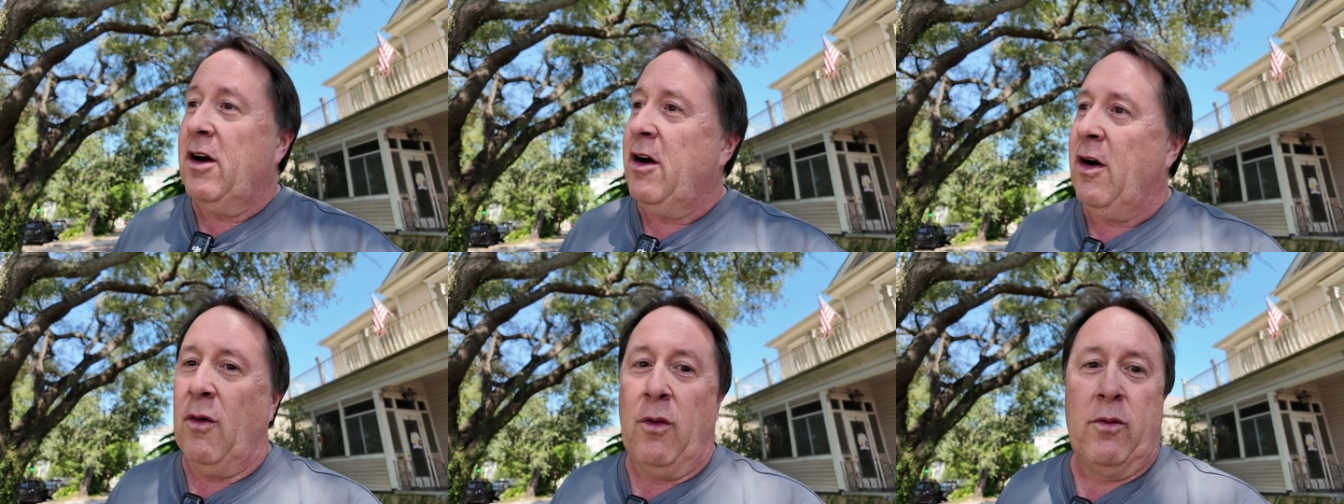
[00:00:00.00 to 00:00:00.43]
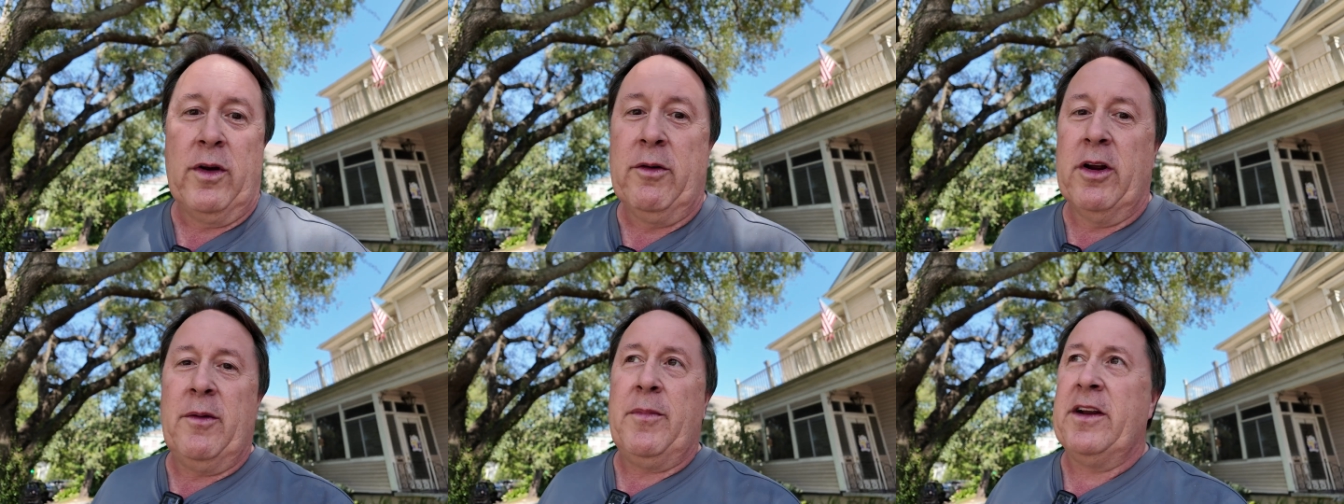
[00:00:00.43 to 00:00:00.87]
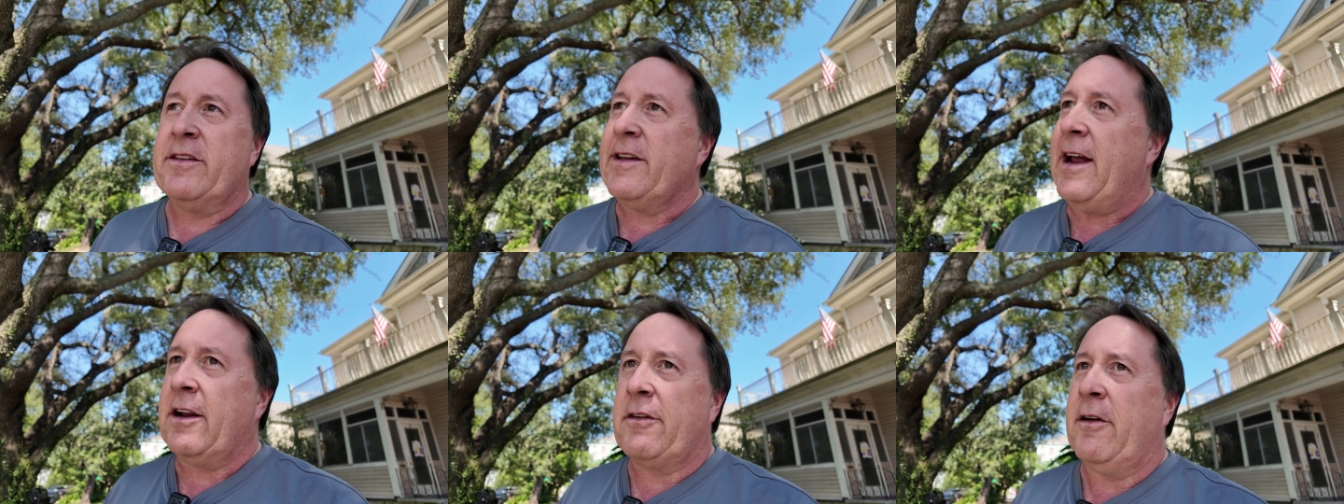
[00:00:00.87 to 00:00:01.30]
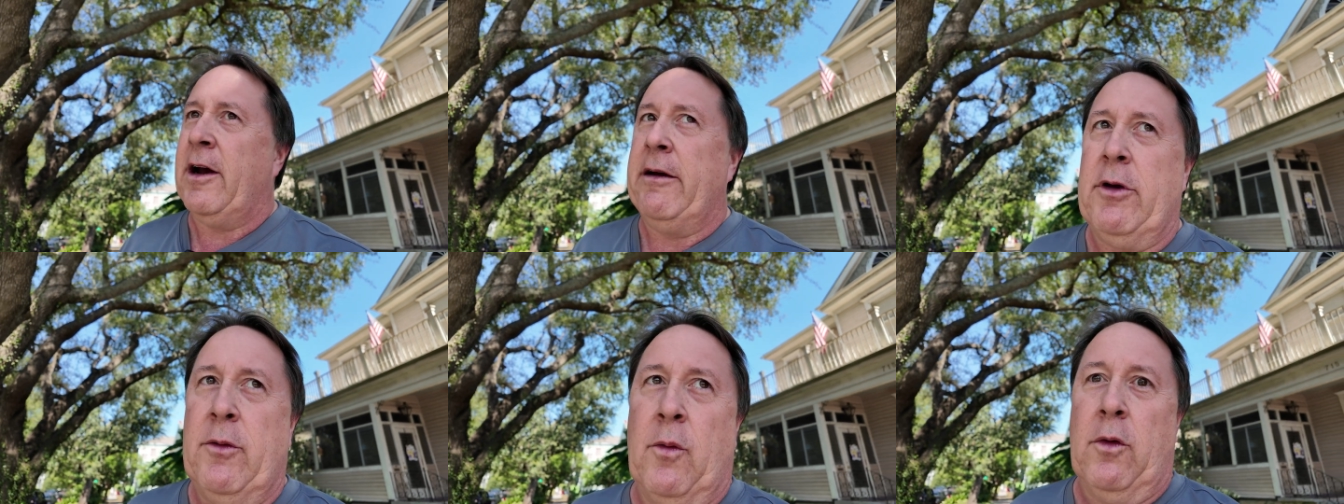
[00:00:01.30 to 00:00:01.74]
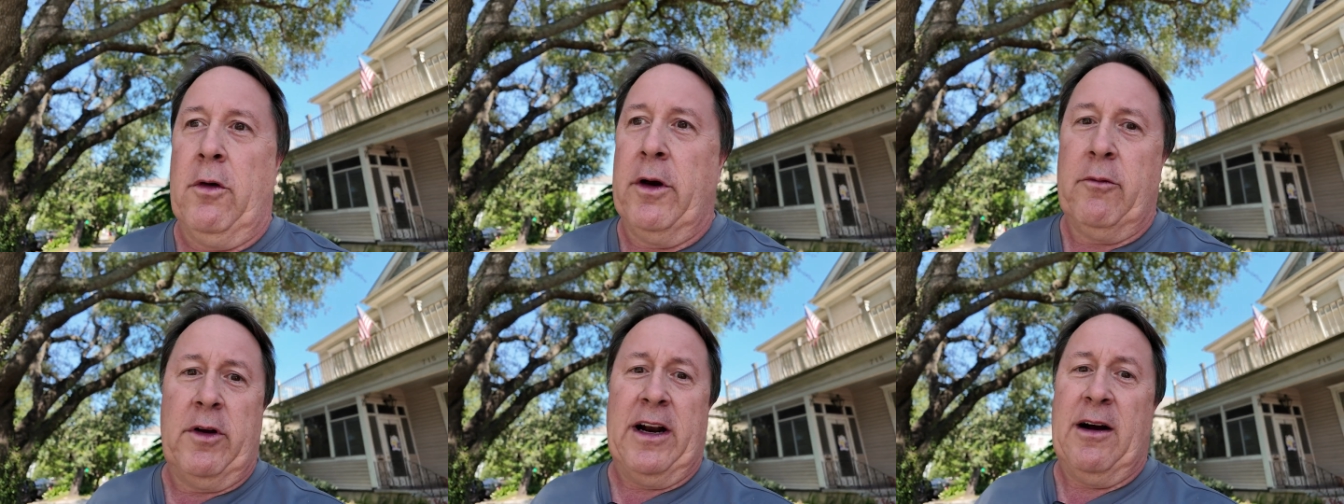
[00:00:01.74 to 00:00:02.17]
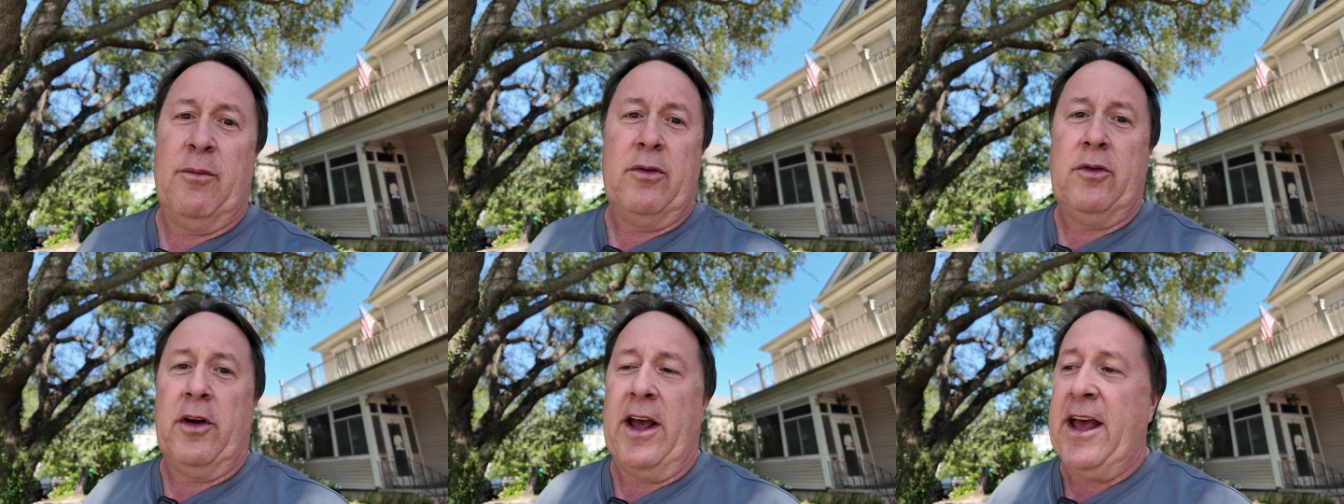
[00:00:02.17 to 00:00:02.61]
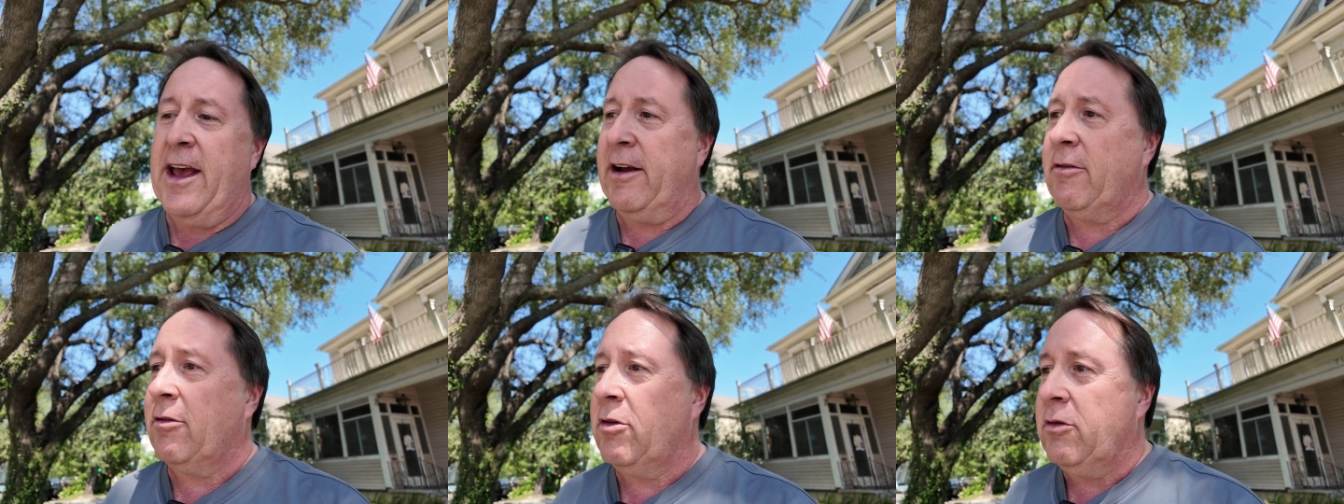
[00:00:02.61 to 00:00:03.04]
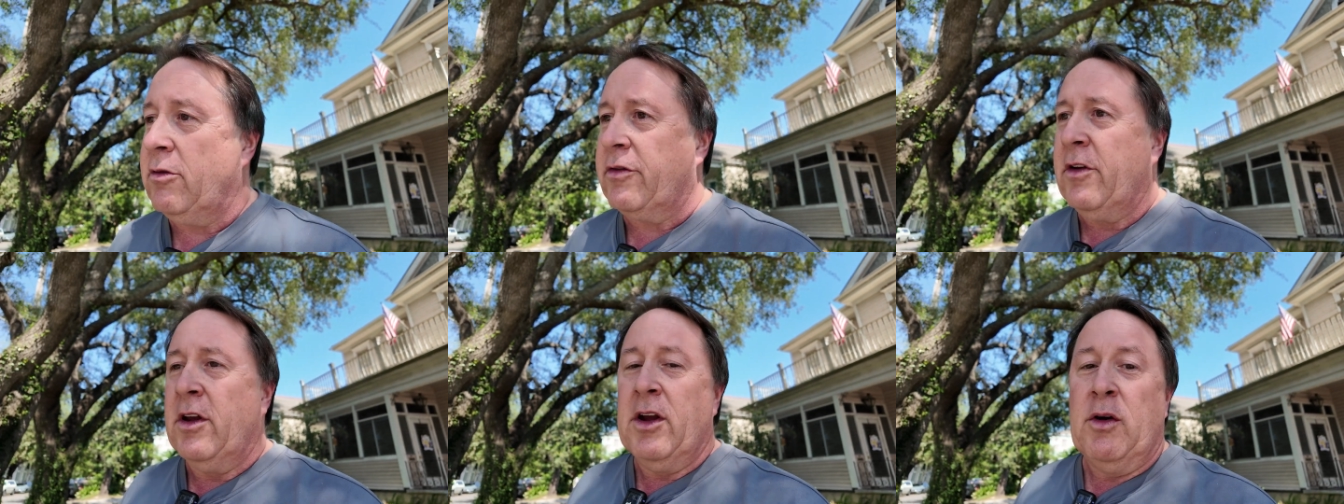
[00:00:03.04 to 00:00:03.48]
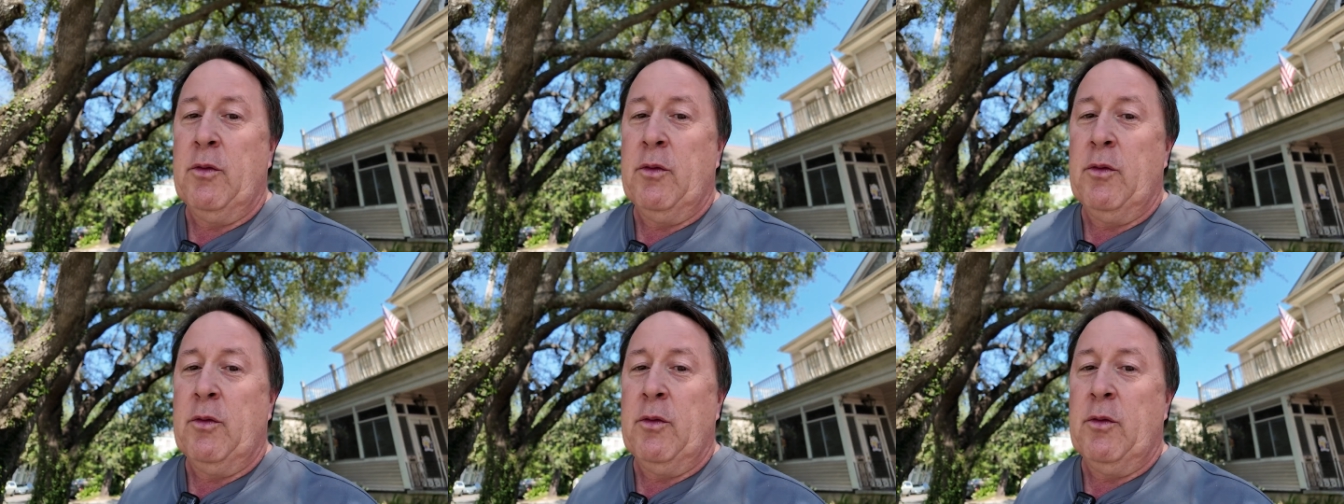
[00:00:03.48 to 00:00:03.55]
Ah, we would have been satisfied with one with Albuna Agro's.